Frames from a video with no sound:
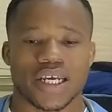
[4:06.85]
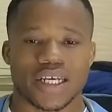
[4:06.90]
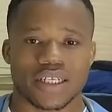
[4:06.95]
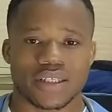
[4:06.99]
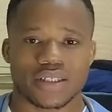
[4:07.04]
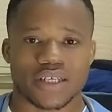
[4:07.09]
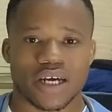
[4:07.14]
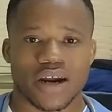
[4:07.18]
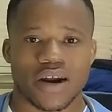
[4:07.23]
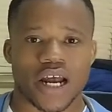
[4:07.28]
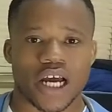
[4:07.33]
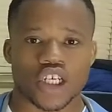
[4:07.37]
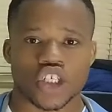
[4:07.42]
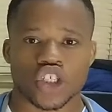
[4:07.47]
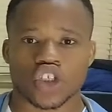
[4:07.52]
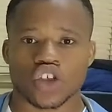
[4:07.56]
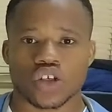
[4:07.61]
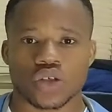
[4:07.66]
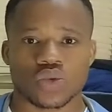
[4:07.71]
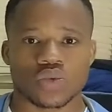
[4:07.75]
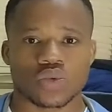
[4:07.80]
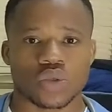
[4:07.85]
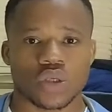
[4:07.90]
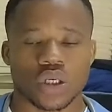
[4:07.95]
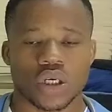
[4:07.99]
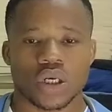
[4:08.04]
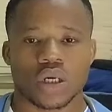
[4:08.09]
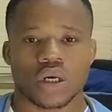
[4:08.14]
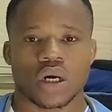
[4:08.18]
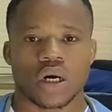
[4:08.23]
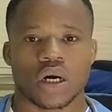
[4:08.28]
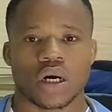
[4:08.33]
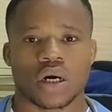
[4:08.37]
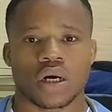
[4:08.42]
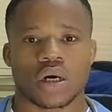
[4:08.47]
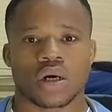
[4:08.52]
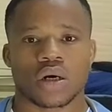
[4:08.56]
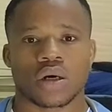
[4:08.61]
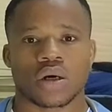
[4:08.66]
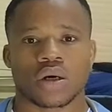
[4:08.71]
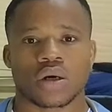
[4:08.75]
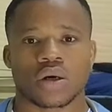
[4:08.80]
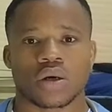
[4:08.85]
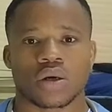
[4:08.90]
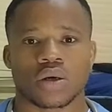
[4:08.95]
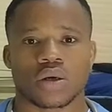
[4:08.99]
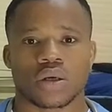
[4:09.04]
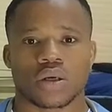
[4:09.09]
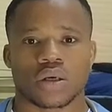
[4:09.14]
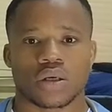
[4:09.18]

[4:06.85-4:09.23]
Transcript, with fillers: interaction uh,